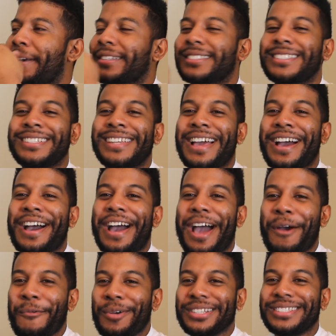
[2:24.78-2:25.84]
See, now
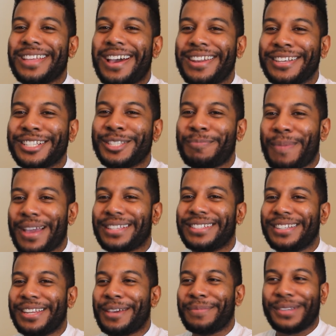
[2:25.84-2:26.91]
I was not
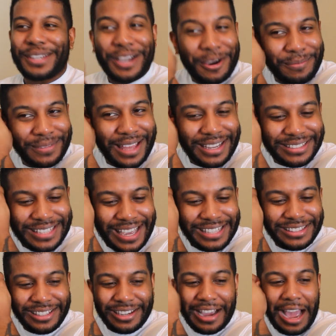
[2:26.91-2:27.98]
expecting him to come like
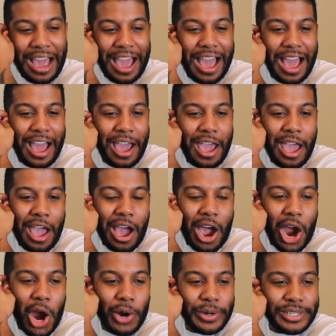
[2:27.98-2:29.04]
that. Look, I
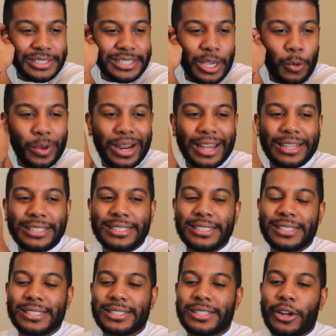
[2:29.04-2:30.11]
already said when I
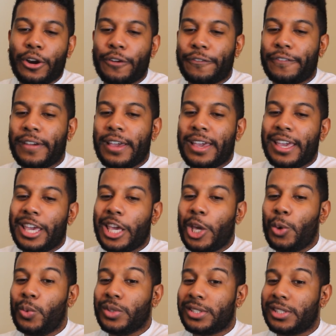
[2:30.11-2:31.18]
listened to Turf,
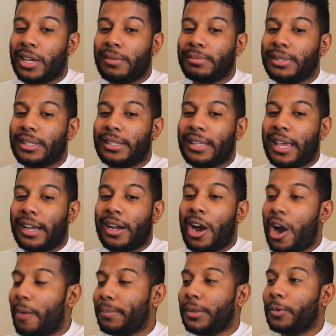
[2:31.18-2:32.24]
it was something that
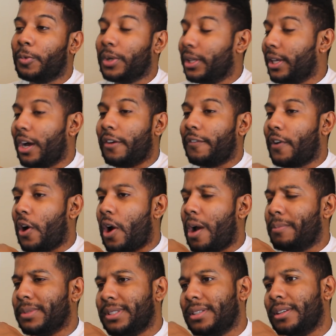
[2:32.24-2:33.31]
caught me really off
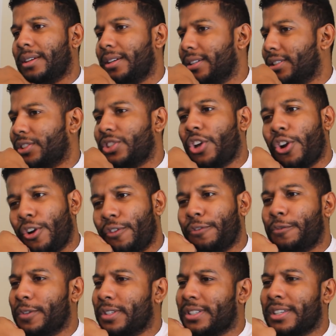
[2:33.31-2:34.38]
guard. Cause
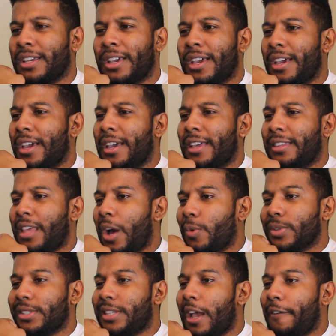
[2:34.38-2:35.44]
Turf was. That
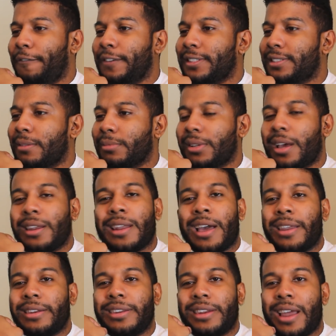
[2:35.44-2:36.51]
was definitely something
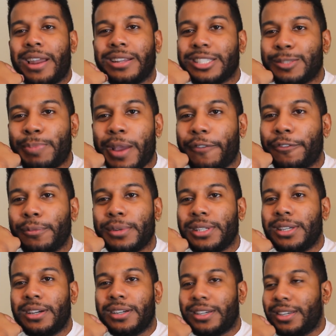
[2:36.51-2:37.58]
I did not expect from the
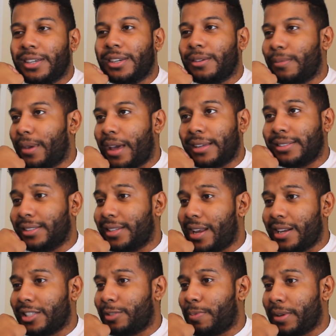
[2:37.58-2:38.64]
young kid, man. I did
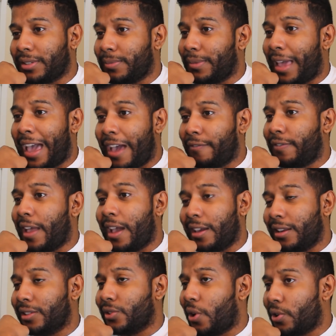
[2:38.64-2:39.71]
not expect him to have that in
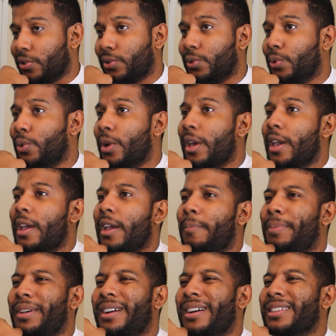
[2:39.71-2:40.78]
his arsenal.
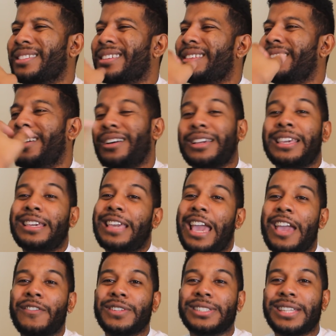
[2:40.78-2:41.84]
Because, look, he
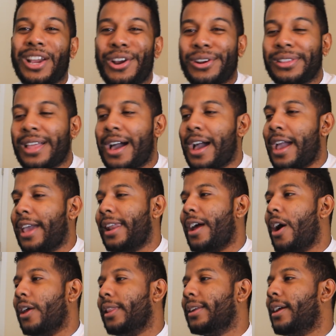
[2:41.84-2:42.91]
gave us Caroline. And
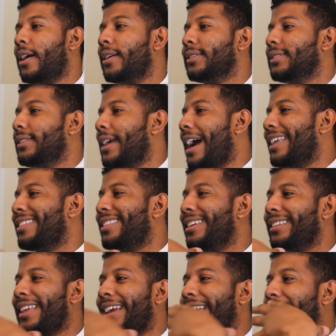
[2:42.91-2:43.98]
all in honesty, I
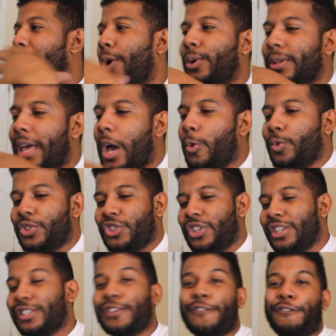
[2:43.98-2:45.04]
think that Caroline was
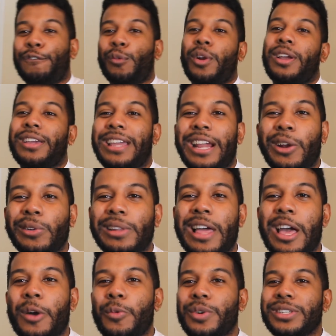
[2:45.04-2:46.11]
just the front.
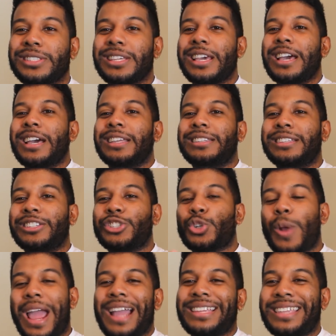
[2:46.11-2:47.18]
Caroline was the
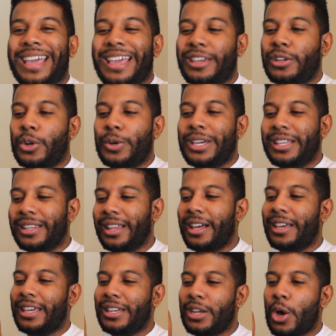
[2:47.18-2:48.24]
track that, you know,
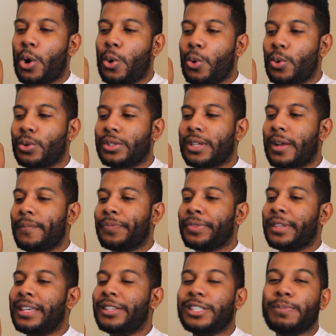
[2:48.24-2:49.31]
he knows
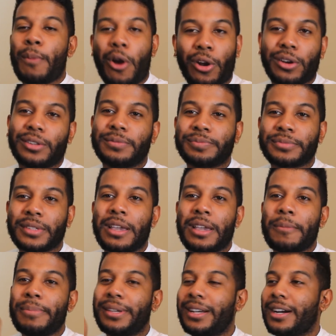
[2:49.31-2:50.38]
he's smart.
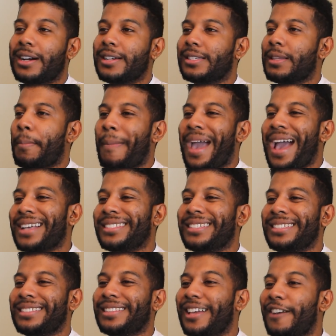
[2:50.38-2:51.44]
Because the
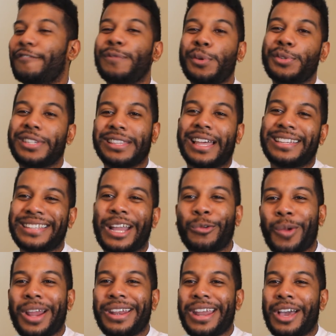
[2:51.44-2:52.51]
masses love music like that
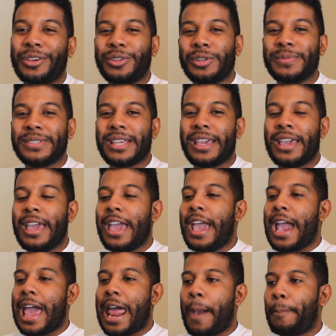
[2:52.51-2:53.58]
right now. You know what I'm saying?
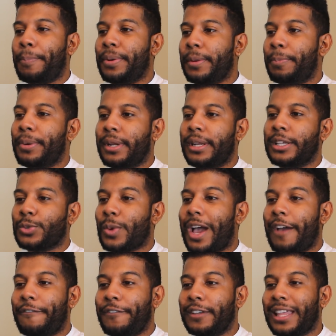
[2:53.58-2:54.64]
And I put it this way.
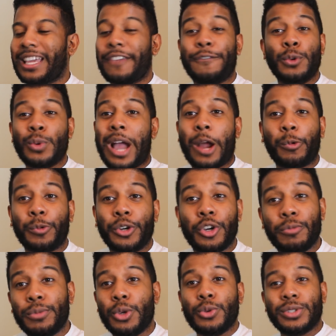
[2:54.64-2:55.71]
I feel like if you got
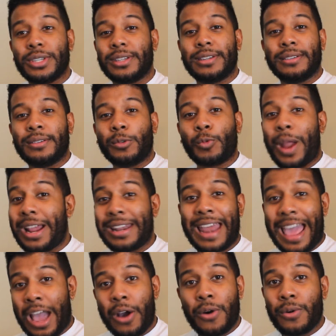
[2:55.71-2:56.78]
real music right
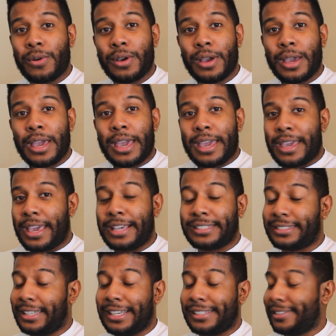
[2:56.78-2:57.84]
now,
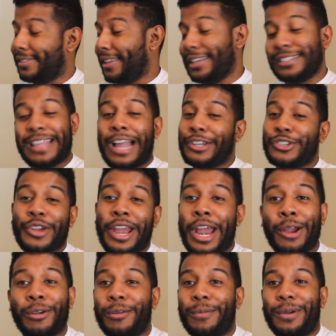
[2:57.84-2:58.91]
it's not your
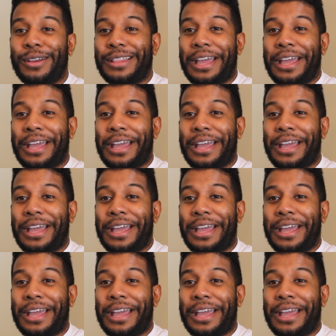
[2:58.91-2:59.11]
era, bro.